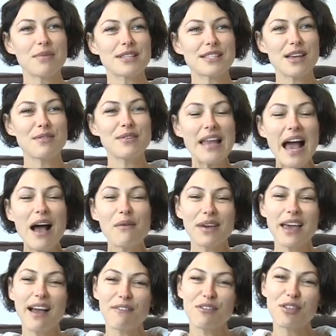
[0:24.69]
So now we
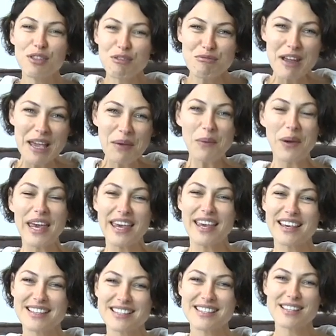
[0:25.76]
have 3
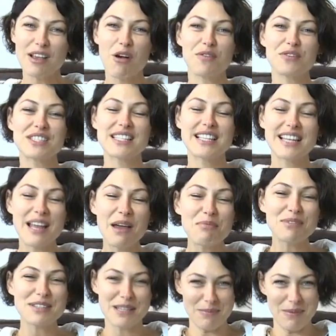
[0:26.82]
weeks of
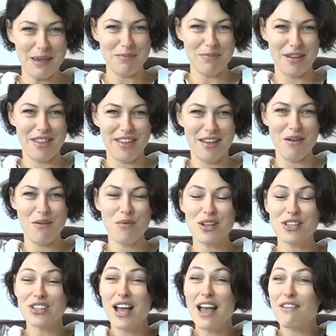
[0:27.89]
Celebrity Big Brother,
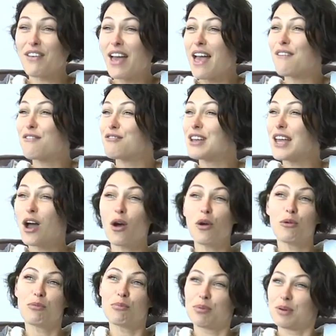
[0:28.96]
which I have every
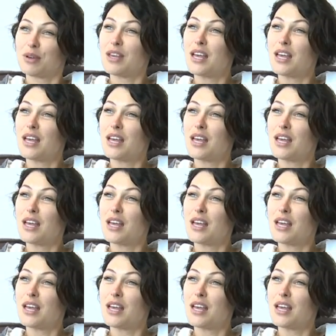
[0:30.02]
hope